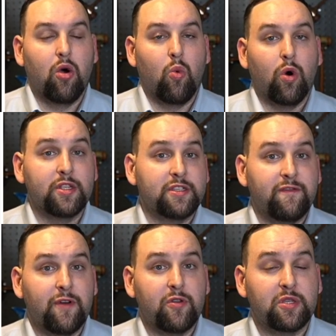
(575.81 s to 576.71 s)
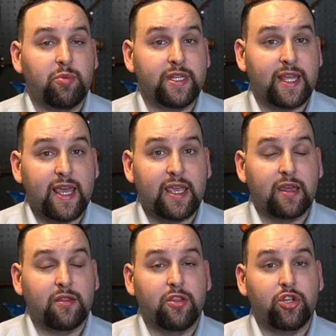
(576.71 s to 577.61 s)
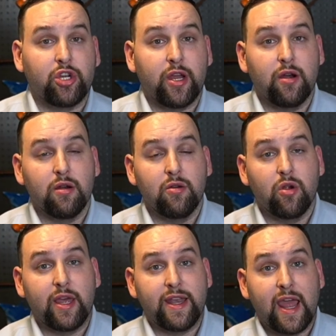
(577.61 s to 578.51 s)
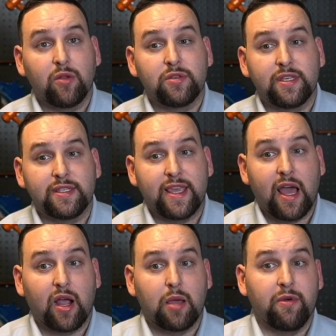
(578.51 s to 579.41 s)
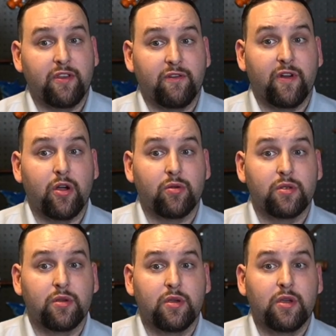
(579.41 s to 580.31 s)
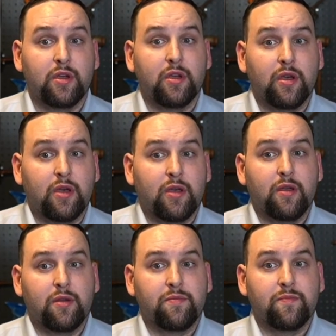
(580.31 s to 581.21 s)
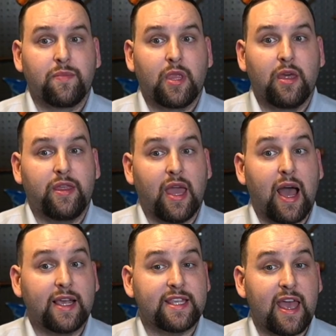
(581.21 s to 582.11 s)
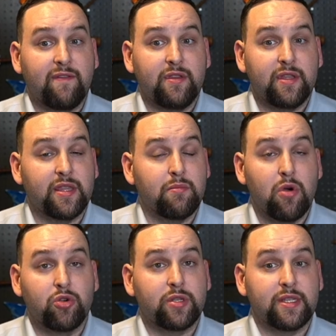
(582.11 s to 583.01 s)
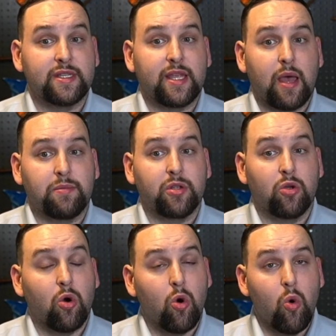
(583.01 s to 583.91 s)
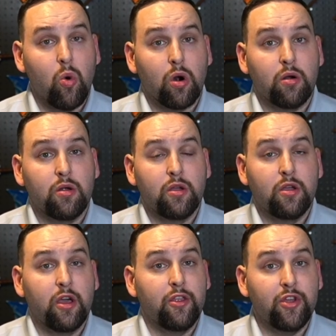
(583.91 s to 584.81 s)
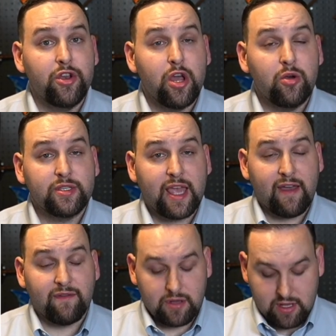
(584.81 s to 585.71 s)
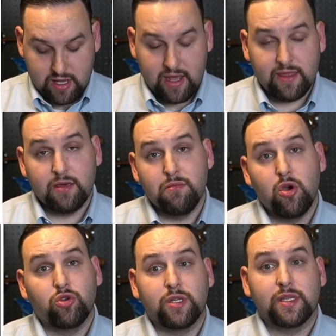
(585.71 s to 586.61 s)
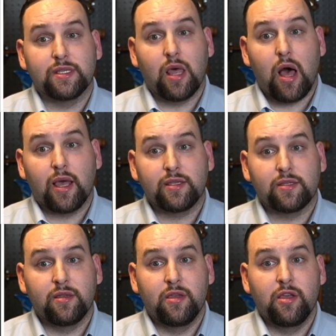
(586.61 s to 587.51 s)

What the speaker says: Once the vote has been taken, the chair announces the outcome of the vote. The ayes have it and the motion is adopted, or the noes have it and the motion is lost.